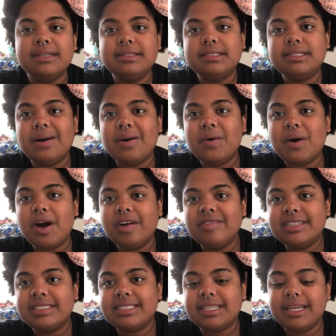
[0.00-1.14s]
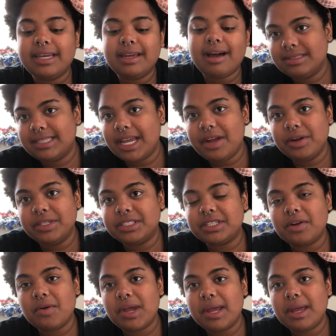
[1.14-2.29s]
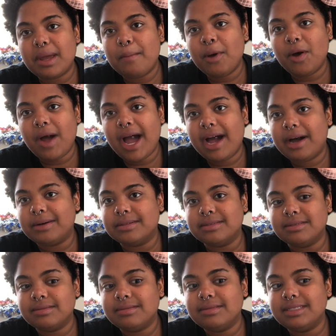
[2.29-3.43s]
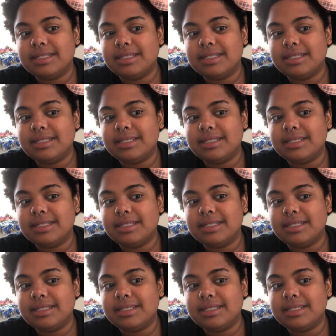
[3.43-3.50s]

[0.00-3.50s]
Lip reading: So obviously, say you're disagreeing about how